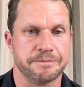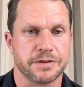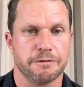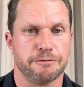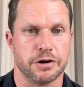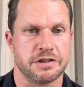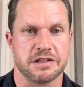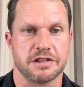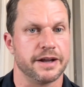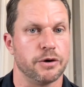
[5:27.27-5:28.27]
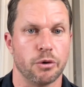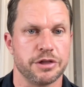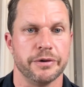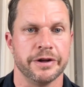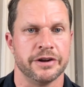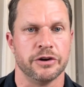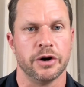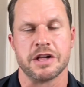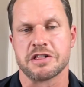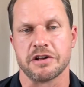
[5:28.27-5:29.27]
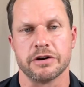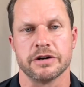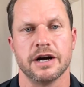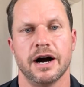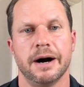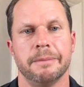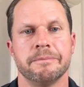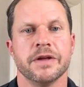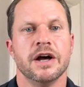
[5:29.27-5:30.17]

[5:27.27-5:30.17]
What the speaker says: for instance, like Ortho Illinois, certain of